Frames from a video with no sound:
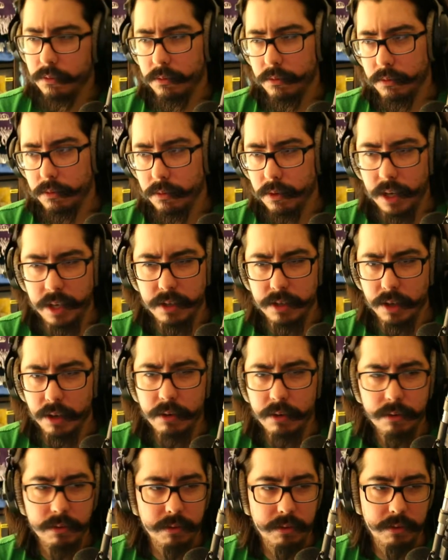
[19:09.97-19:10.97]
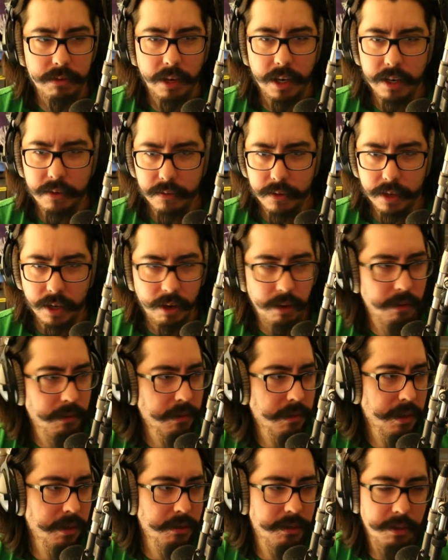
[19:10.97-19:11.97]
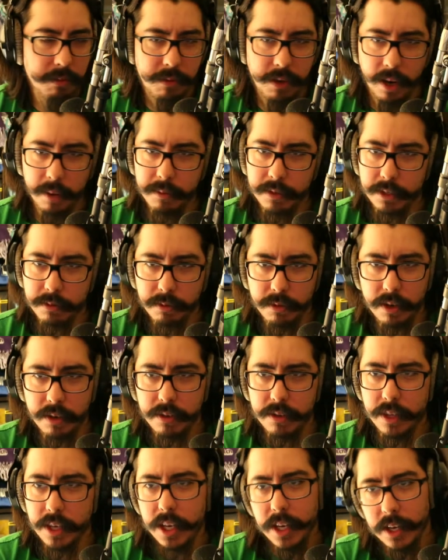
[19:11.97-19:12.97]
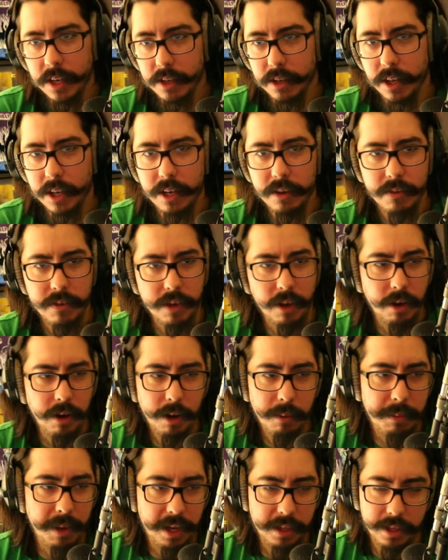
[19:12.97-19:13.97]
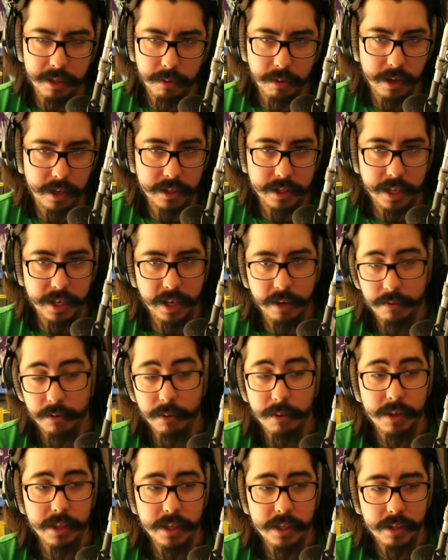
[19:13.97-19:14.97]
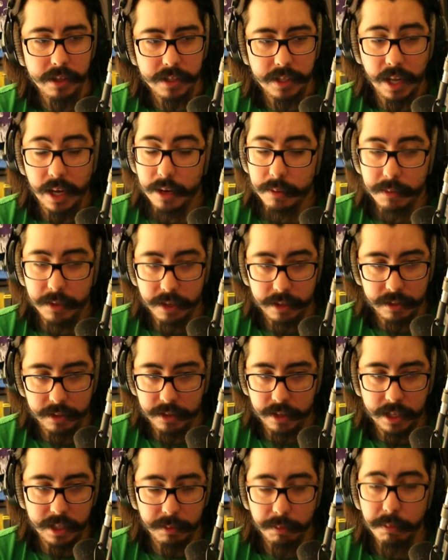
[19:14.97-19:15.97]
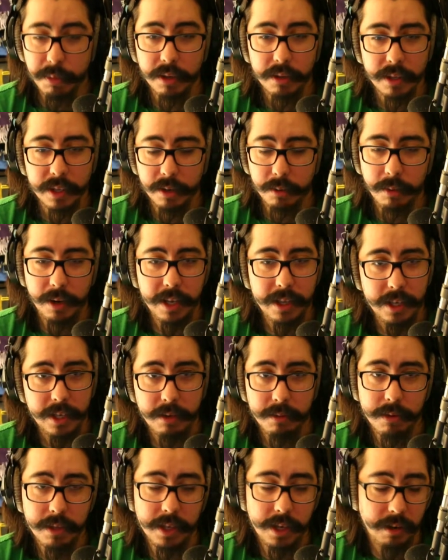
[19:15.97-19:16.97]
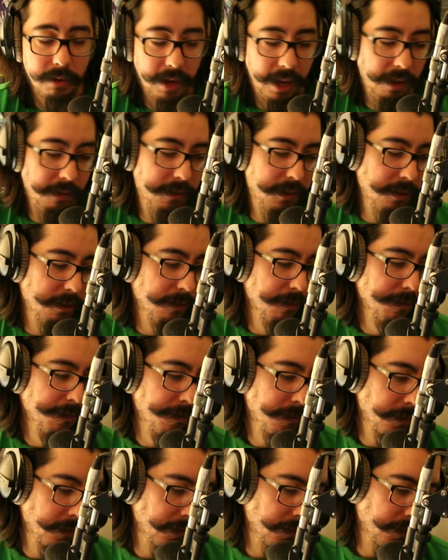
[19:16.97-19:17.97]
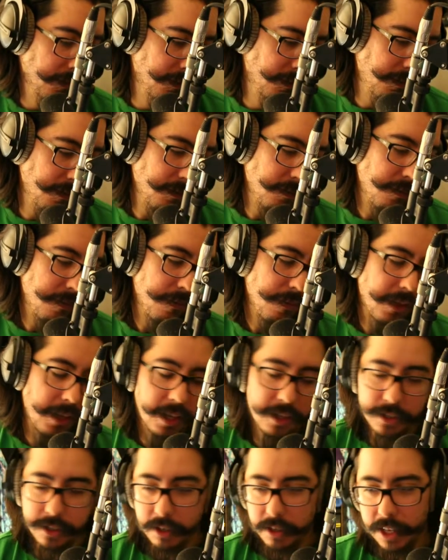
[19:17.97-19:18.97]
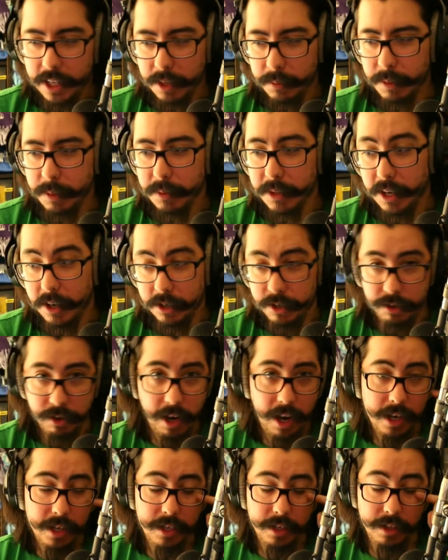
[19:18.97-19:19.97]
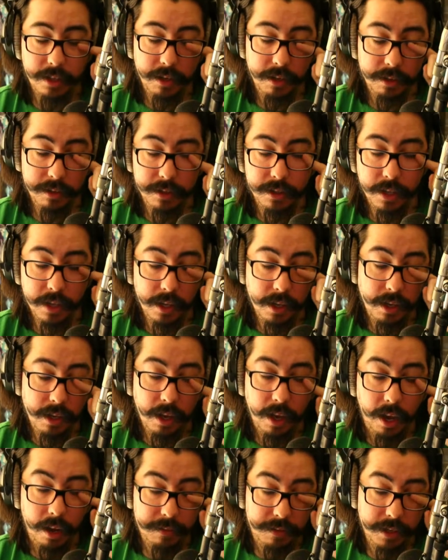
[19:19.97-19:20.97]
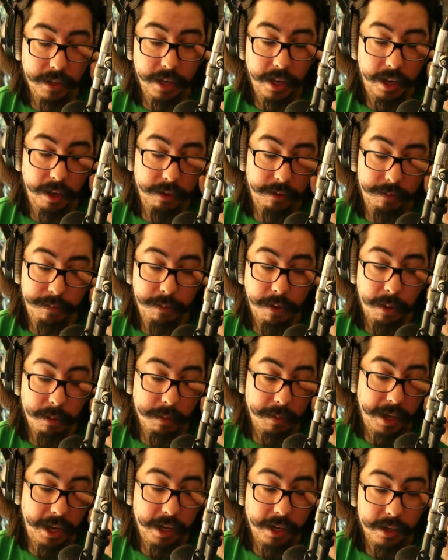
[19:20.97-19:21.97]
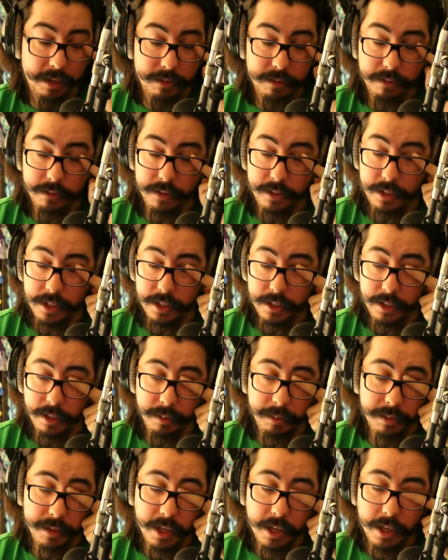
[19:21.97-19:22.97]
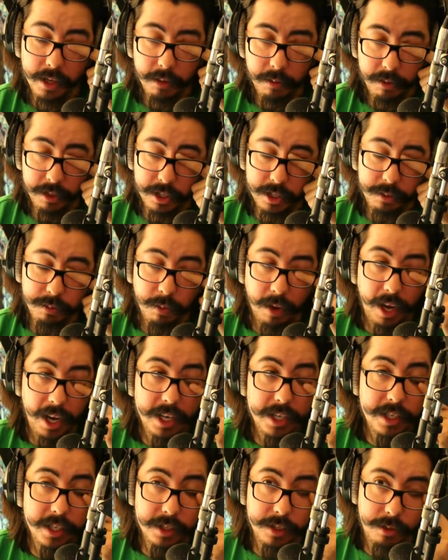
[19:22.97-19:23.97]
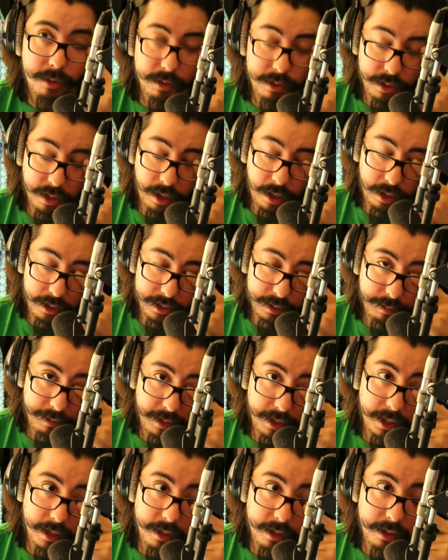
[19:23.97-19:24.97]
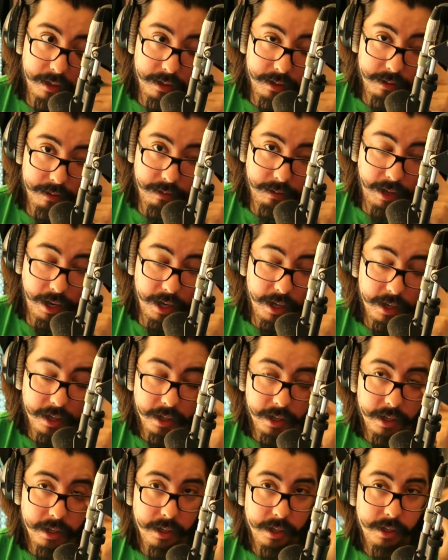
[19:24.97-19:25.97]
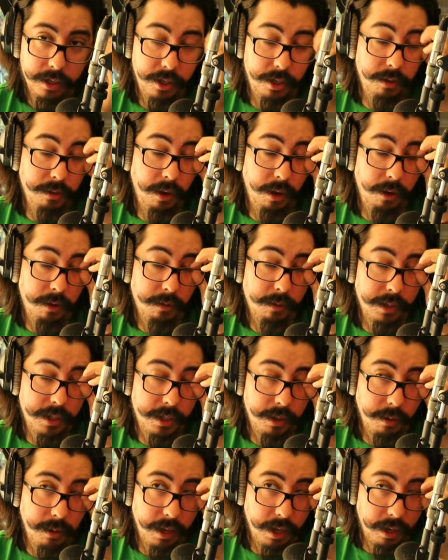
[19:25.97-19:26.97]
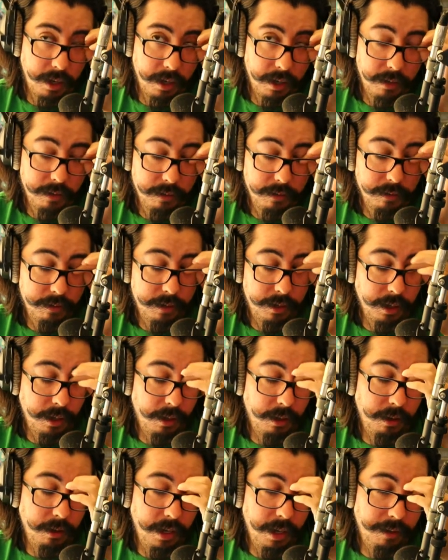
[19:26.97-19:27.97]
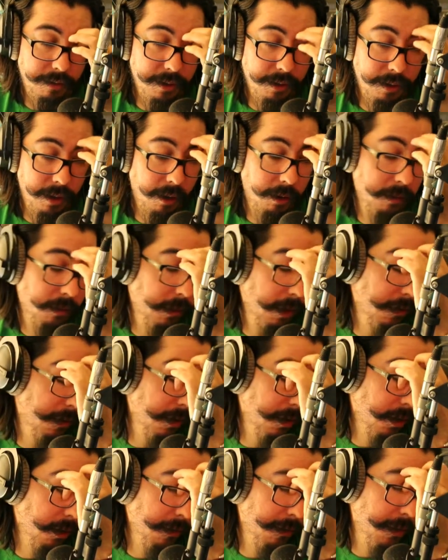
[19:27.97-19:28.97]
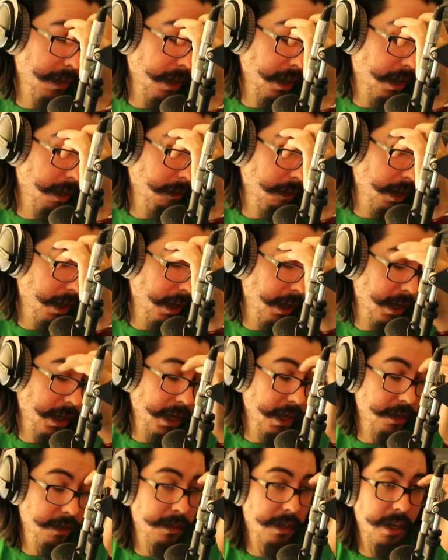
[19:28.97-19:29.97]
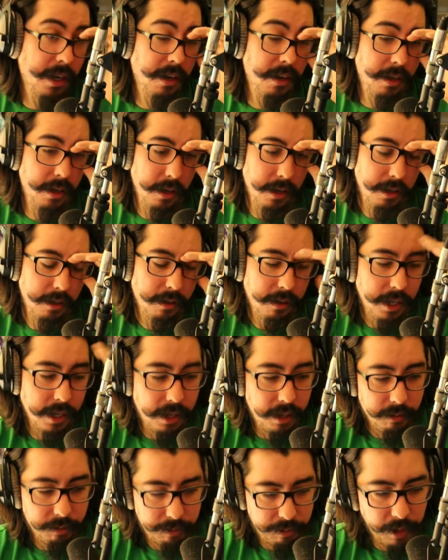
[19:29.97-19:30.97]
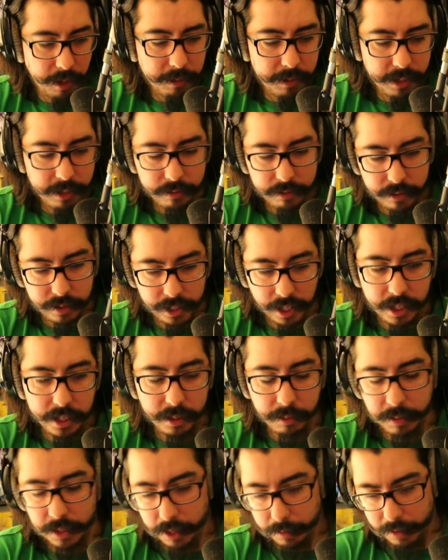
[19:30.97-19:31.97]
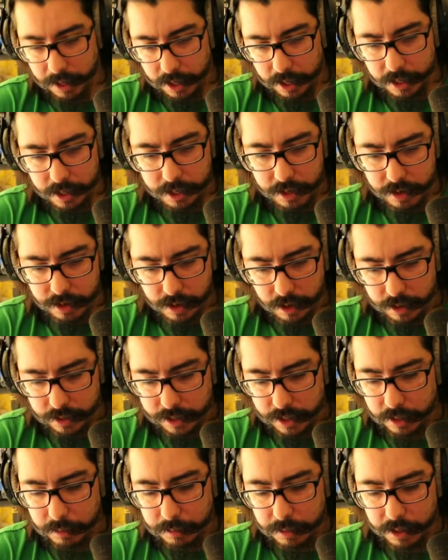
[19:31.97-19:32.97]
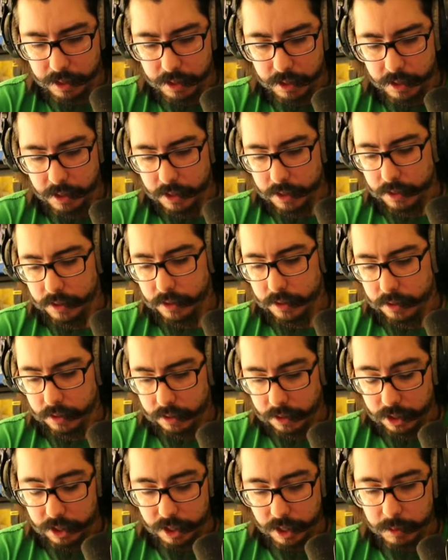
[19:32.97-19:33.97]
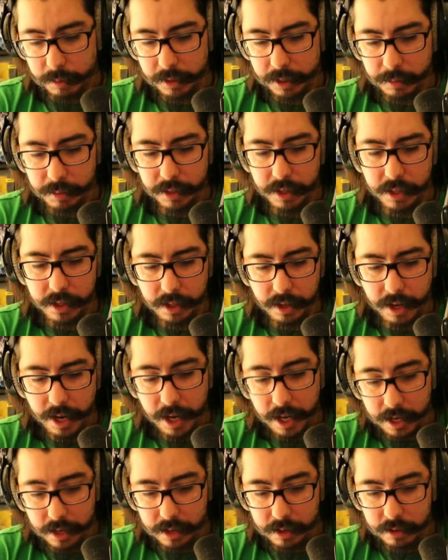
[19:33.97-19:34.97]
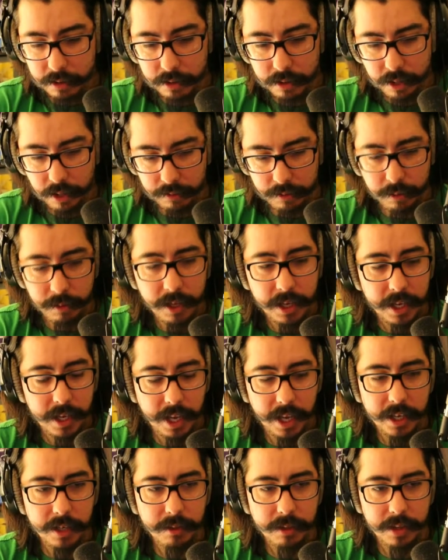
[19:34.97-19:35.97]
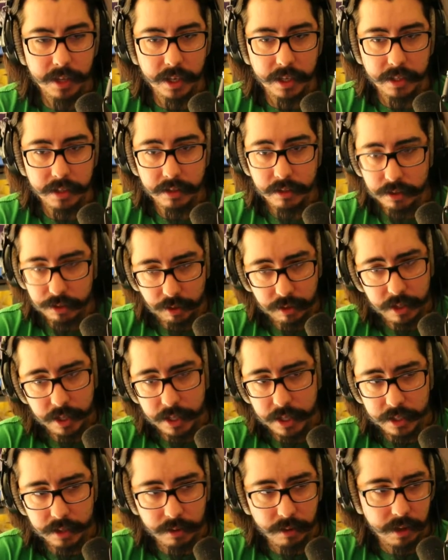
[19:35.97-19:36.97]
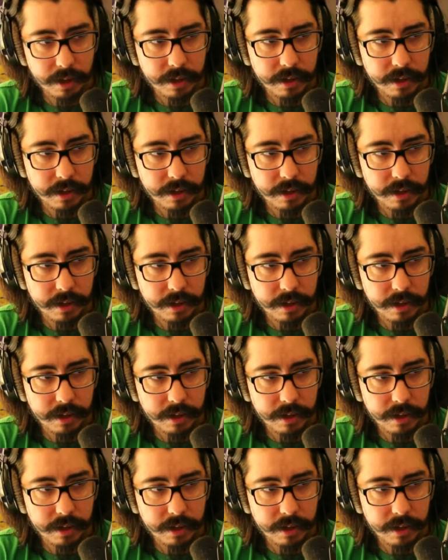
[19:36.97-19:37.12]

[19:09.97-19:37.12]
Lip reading: I didn't even know YouTube comments were a thing. I didn't even know how bad they were because I never really looked at them. It's built in a way that you really don't have to. So, like, the people that are dragged to those often have problematic systems, which is why Discord's an awesome thing, right? You own what's going on, so if you don't feel like you want to engage there, like, probably say something about it in your content, but legitimately put in there, hey, if you want to engage with us, join the Discord.